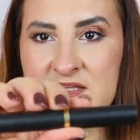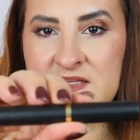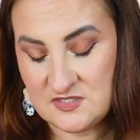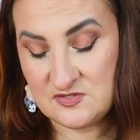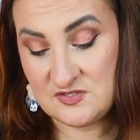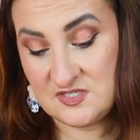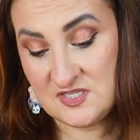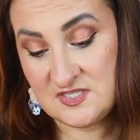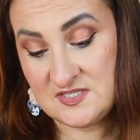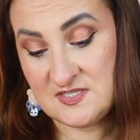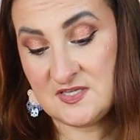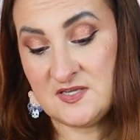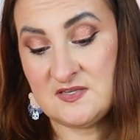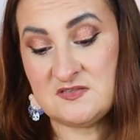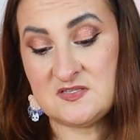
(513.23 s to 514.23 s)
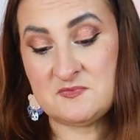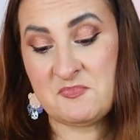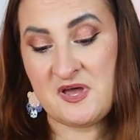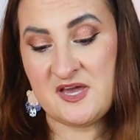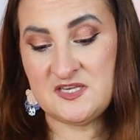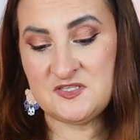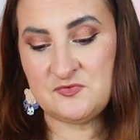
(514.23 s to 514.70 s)
So this is
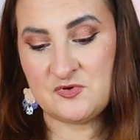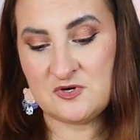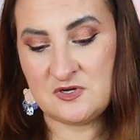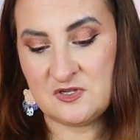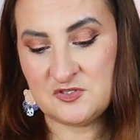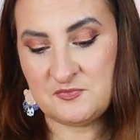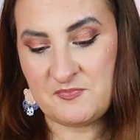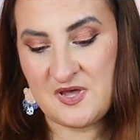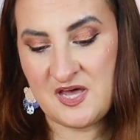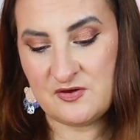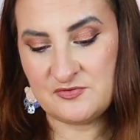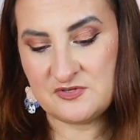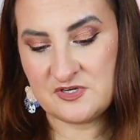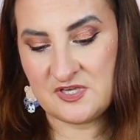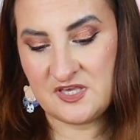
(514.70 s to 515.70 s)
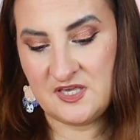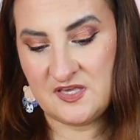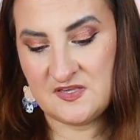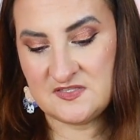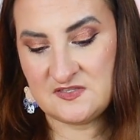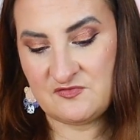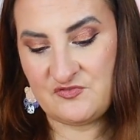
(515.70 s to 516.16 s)
Spice World Powder
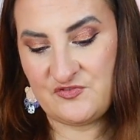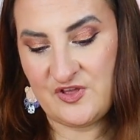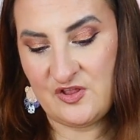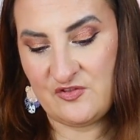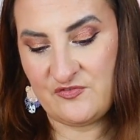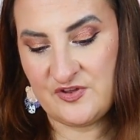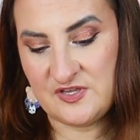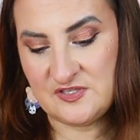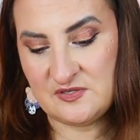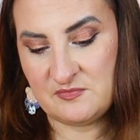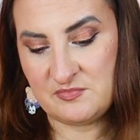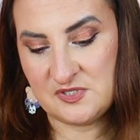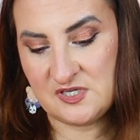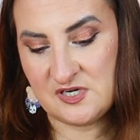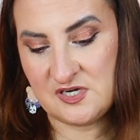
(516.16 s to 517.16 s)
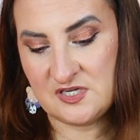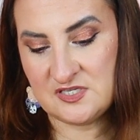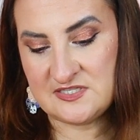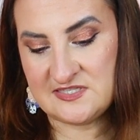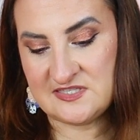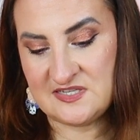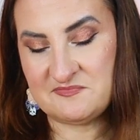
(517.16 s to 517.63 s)
Kiss Velvet Blur
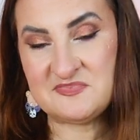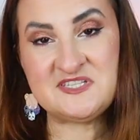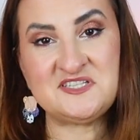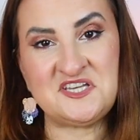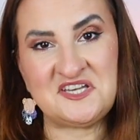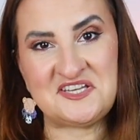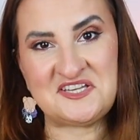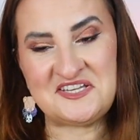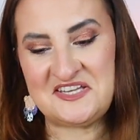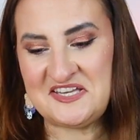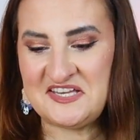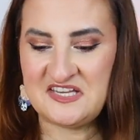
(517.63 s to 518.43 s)
Slim Stick.